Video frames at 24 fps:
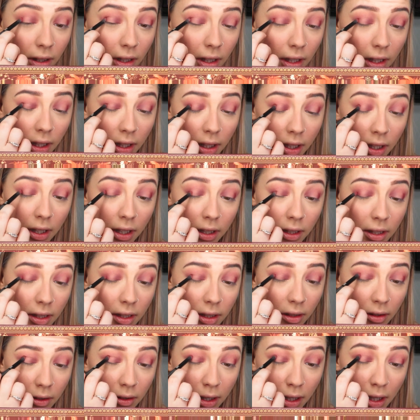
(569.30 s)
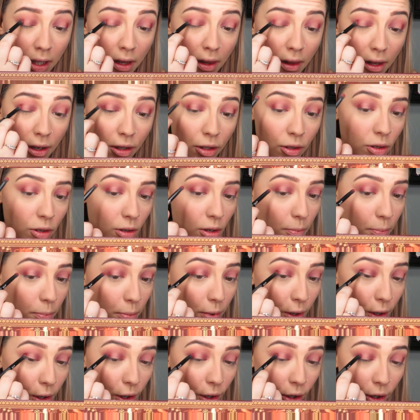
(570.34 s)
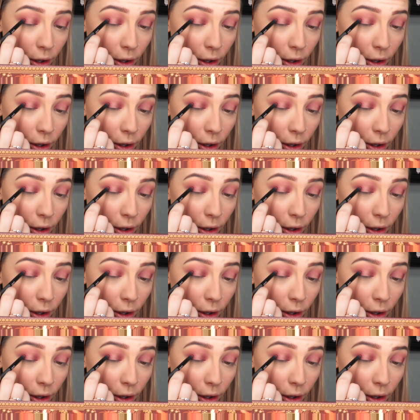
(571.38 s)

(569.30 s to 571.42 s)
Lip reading: because it's looking a little